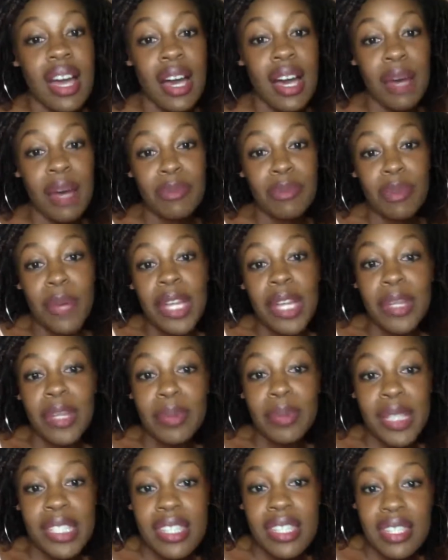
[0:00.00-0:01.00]
from
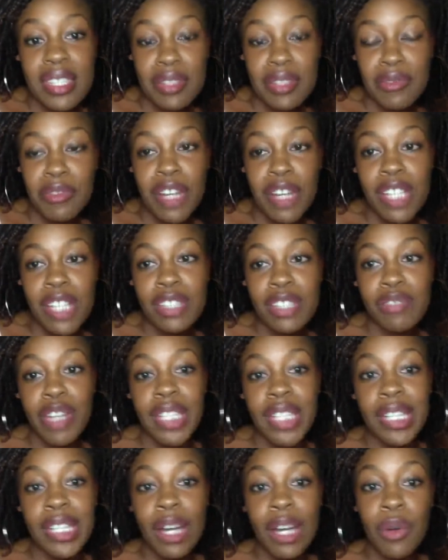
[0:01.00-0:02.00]
other places in France.
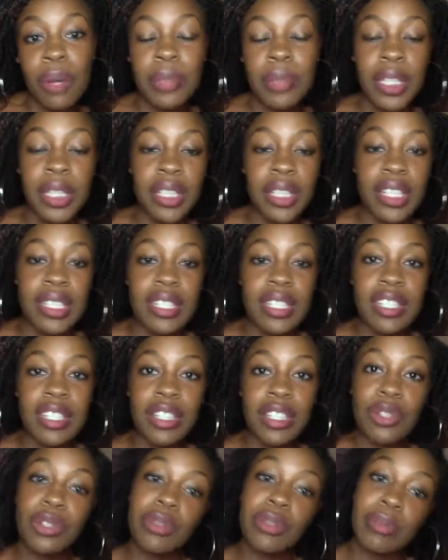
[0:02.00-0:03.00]
Right now, I'm in a
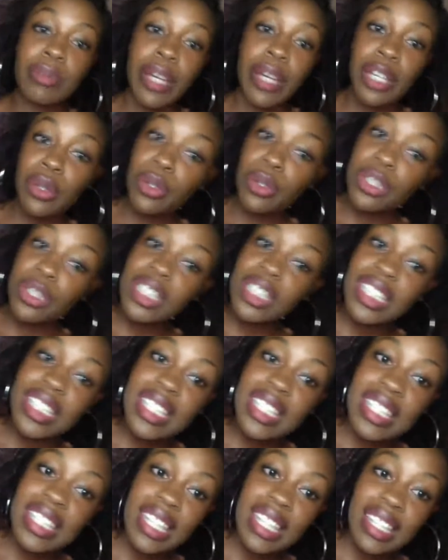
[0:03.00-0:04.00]
city called Bayonne.
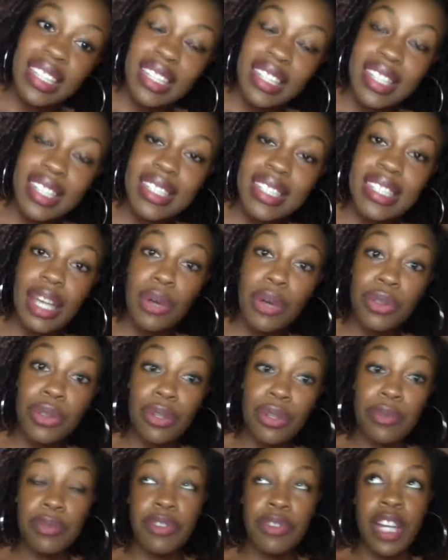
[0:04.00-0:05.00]
It's in the
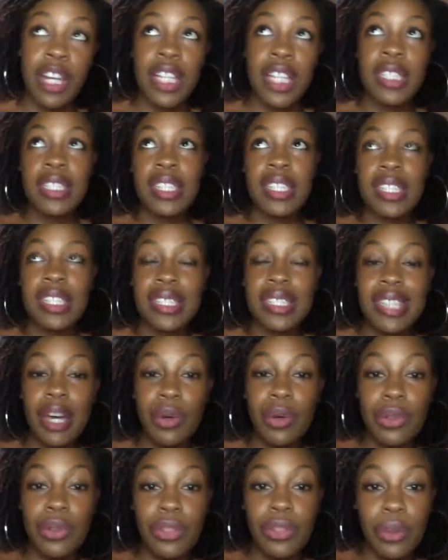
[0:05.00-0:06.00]
south of France, the
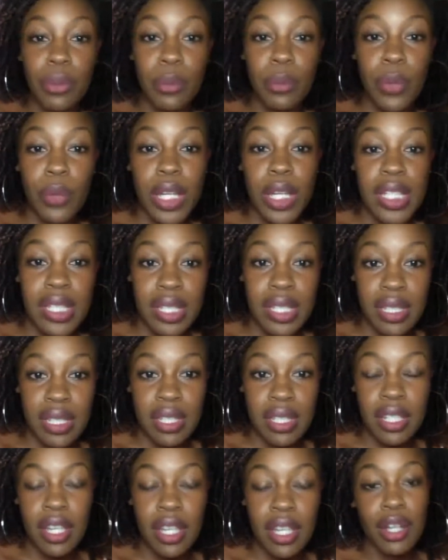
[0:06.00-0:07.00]

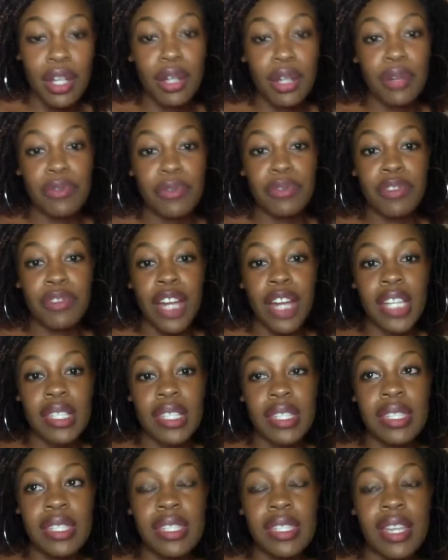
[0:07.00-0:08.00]
southwest of
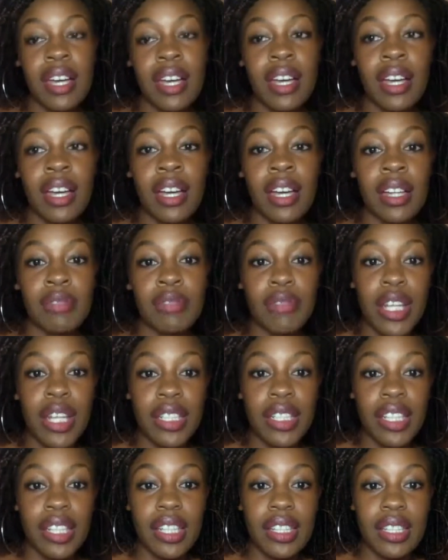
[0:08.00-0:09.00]
France,
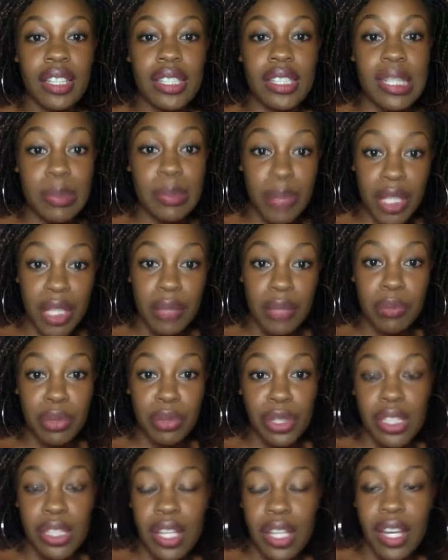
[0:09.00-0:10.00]
right near the Spain
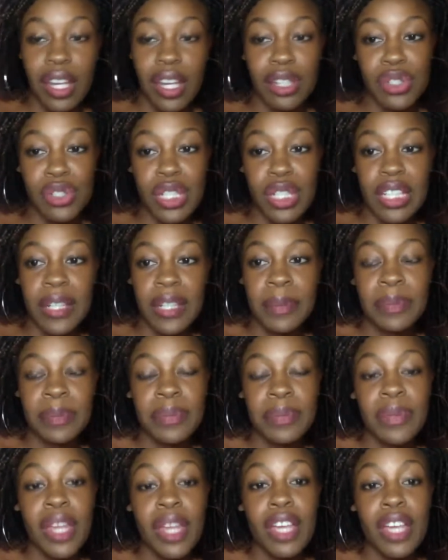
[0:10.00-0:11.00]
border, actually.